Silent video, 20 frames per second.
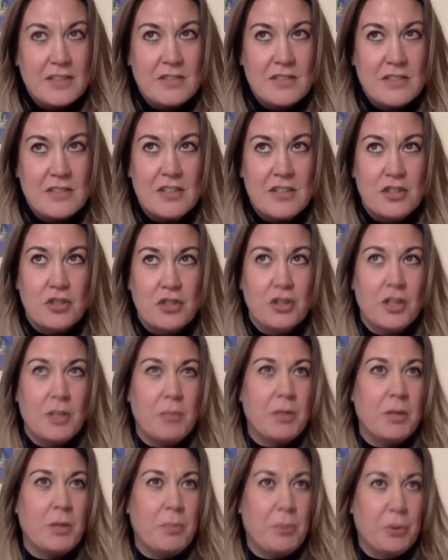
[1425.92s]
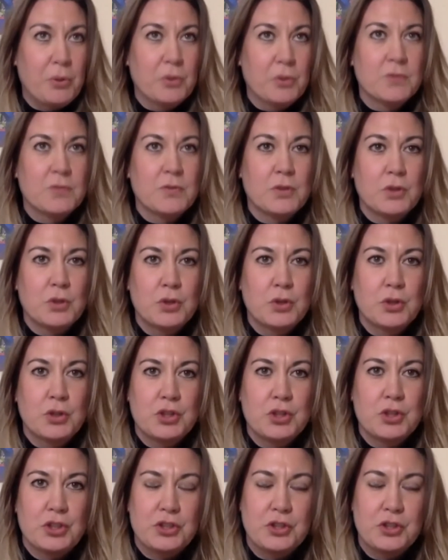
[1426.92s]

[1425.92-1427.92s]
that, should there be a pause for caution?